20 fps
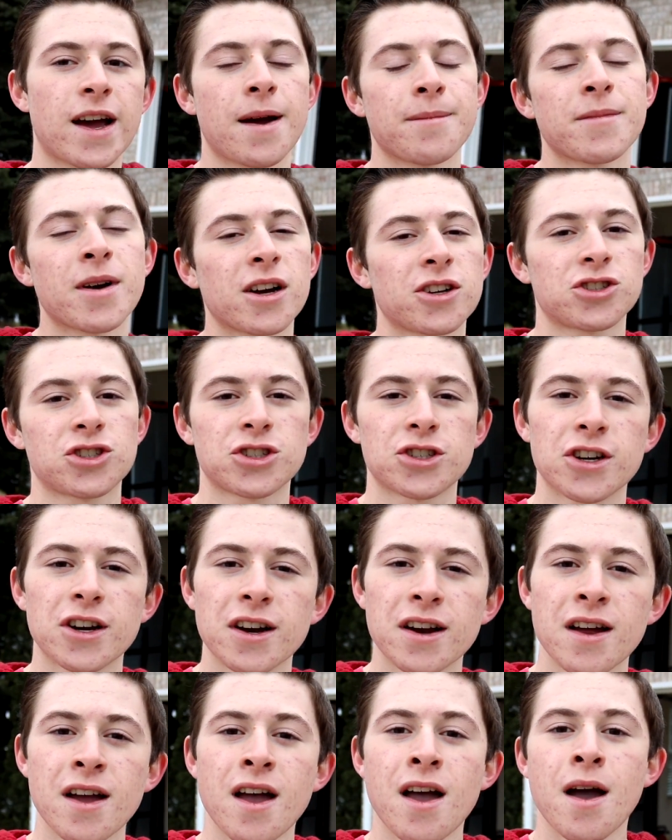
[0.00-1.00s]
I'm not
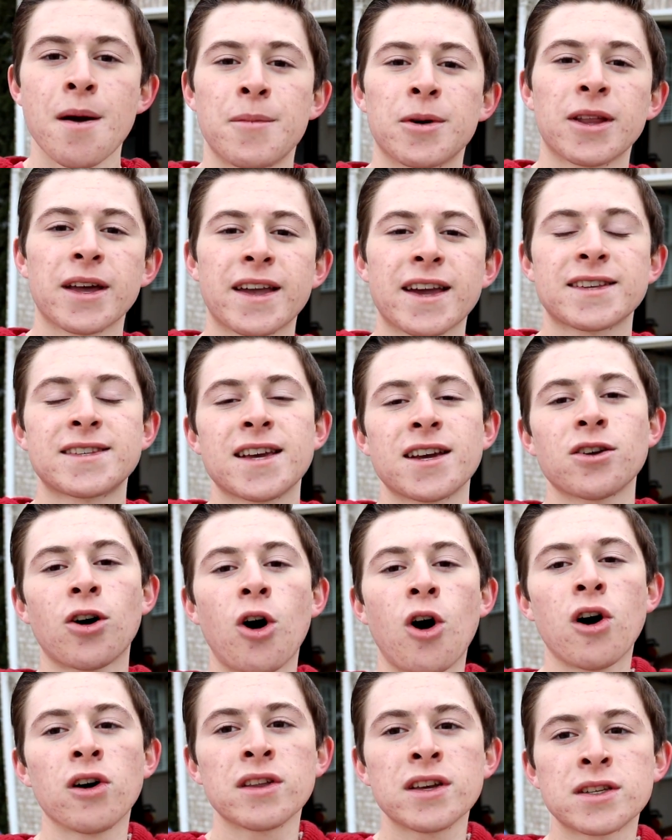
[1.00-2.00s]
sure, but like I said,
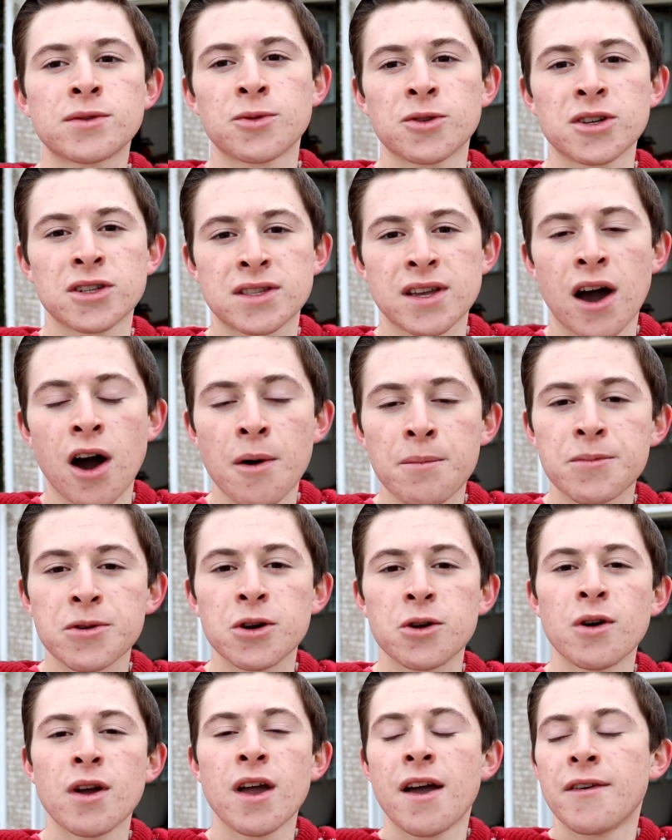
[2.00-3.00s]
all these were just to help
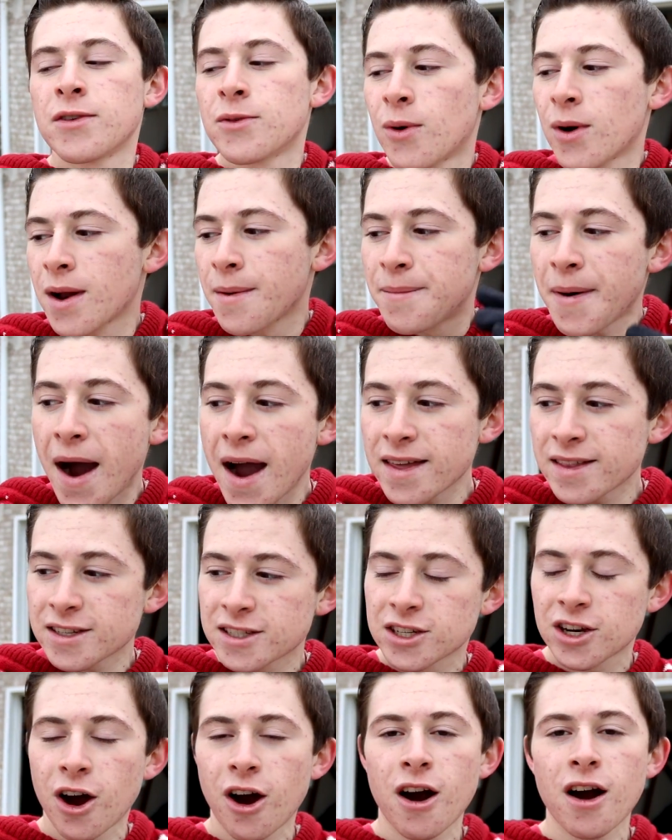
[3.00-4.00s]
you if you want to buy
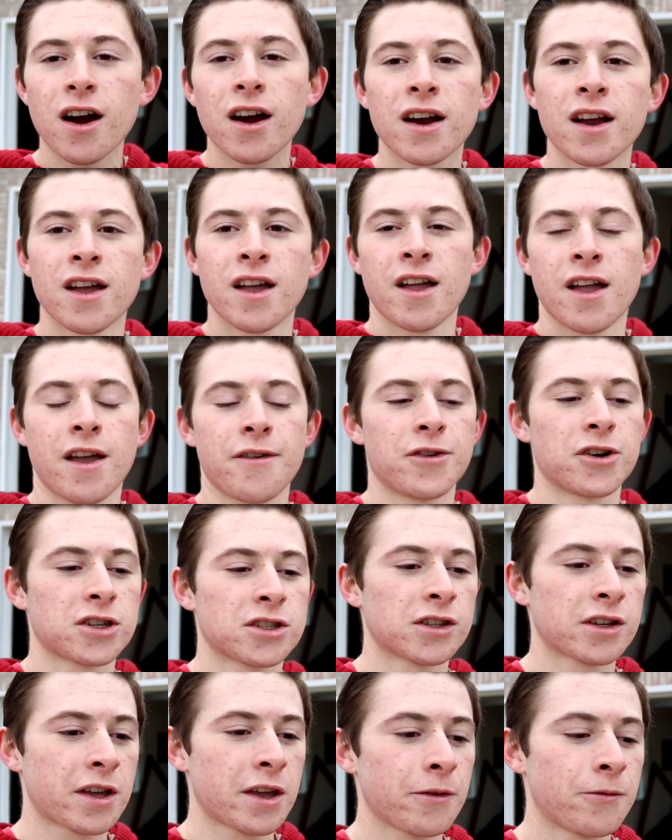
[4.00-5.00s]
this car, if you're
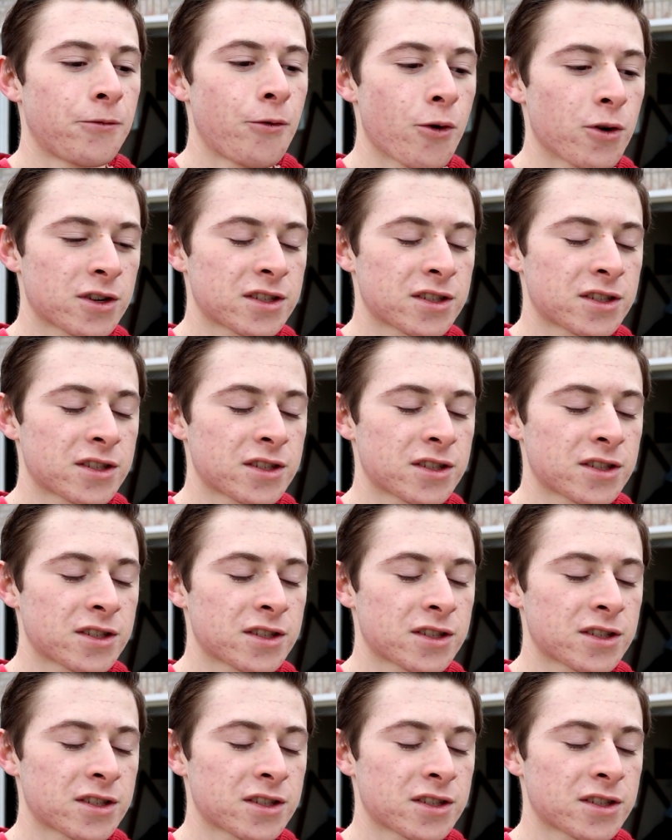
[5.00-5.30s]
just looking for